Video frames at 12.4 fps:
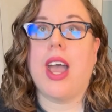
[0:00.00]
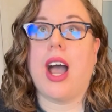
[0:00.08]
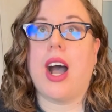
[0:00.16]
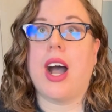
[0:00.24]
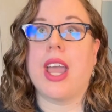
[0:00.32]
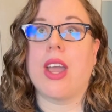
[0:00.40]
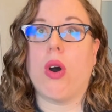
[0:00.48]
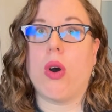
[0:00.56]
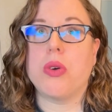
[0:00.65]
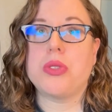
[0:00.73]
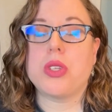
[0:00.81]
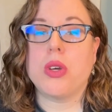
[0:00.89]
I
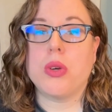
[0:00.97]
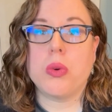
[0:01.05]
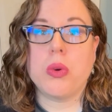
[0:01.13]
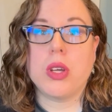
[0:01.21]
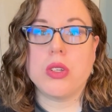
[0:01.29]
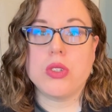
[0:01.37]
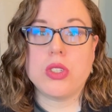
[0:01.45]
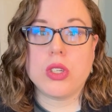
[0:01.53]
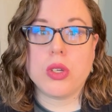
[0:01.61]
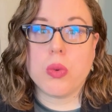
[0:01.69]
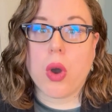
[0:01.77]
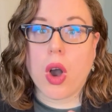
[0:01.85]
also
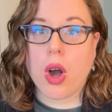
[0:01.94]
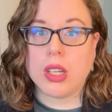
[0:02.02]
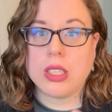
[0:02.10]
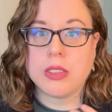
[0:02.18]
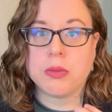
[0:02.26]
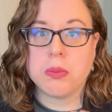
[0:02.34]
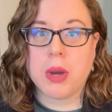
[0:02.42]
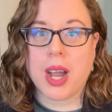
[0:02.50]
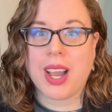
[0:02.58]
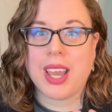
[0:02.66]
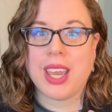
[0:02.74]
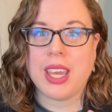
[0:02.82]
do all of
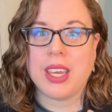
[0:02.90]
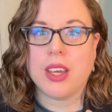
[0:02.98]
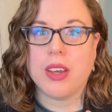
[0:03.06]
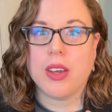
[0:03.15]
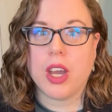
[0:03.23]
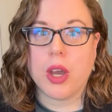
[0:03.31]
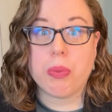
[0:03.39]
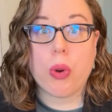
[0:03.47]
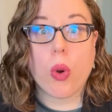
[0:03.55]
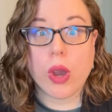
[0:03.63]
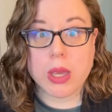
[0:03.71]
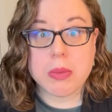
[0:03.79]
my
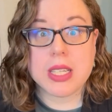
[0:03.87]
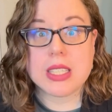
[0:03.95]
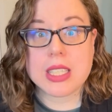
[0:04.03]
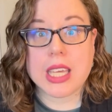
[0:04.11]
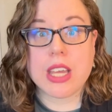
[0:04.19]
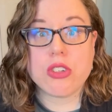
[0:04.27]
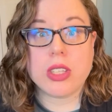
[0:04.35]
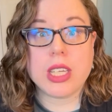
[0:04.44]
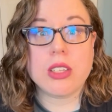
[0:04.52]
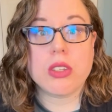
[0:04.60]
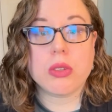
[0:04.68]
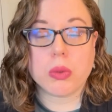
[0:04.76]
appointment
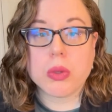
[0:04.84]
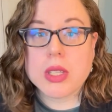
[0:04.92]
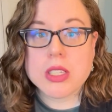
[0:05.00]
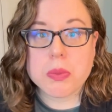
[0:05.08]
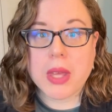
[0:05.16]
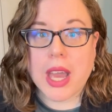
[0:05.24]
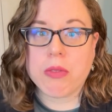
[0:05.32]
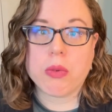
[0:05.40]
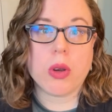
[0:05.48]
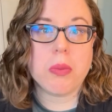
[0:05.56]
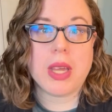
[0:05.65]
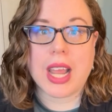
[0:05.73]
scheduling through this
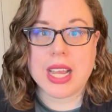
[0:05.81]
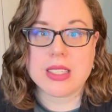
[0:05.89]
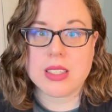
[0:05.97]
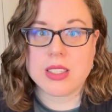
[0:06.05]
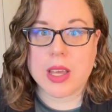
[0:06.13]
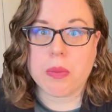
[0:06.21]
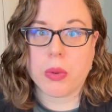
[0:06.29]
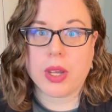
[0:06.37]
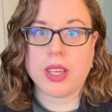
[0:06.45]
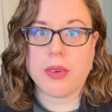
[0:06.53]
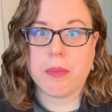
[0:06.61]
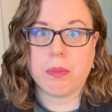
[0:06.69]
platform. It has a
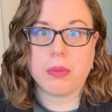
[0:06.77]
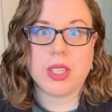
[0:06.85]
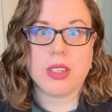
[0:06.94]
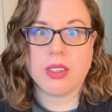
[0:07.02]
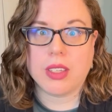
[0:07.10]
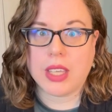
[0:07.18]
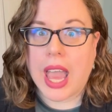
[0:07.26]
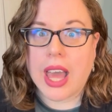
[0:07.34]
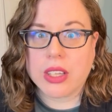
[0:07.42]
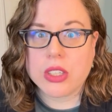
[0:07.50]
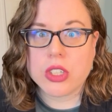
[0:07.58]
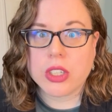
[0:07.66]
separate
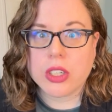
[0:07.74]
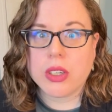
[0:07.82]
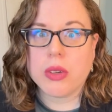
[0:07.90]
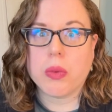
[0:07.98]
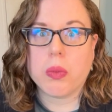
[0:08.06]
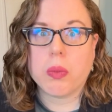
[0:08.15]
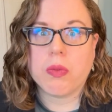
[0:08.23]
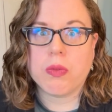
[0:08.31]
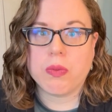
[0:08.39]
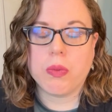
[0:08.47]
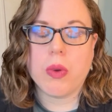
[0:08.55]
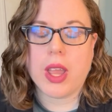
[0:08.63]
calendar
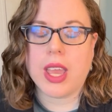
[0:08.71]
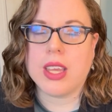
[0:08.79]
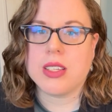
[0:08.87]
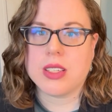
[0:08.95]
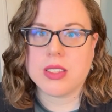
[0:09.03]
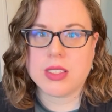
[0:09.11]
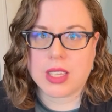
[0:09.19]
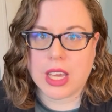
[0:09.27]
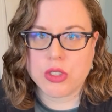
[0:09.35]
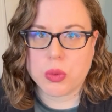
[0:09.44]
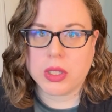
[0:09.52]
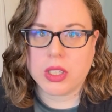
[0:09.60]
and
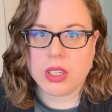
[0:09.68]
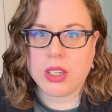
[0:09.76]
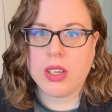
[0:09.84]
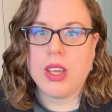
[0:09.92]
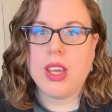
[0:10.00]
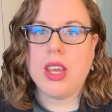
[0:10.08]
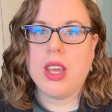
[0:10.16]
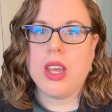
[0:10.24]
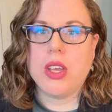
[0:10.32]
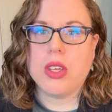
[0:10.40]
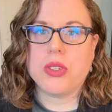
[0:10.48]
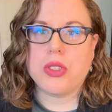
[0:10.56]
scheduler.
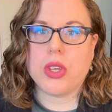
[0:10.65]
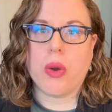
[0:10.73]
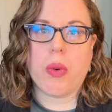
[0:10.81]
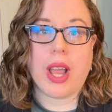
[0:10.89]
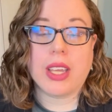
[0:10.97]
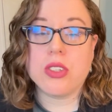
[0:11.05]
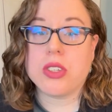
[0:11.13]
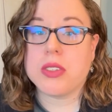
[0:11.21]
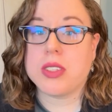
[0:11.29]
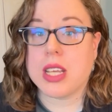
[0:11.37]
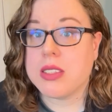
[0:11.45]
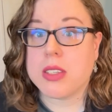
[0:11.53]
So I can
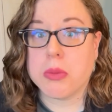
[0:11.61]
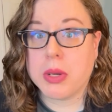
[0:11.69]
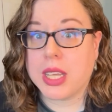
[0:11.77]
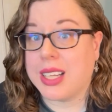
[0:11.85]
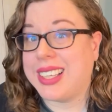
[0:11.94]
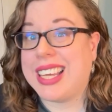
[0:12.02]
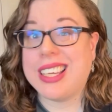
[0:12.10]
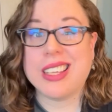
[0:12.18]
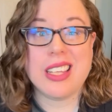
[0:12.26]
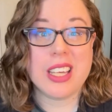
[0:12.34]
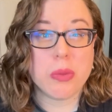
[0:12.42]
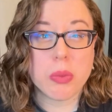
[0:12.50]
just send somebody a link
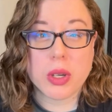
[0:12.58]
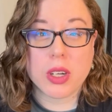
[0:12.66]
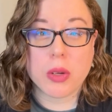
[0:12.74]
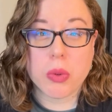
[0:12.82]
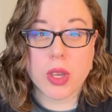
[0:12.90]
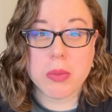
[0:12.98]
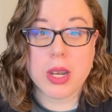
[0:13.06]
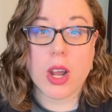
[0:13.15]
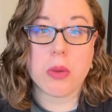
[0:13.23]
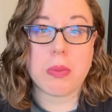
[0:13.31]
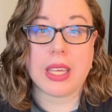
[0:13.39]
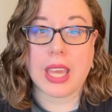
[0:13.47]
and they can book an appointment
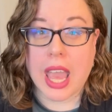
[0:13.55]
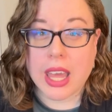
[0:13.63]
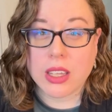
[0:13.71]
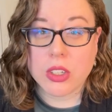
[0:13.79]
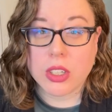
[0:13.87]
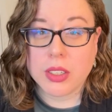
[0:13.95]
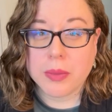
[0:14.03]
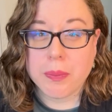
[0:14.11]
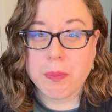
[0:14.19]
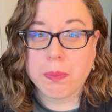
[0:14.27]
on my calendar.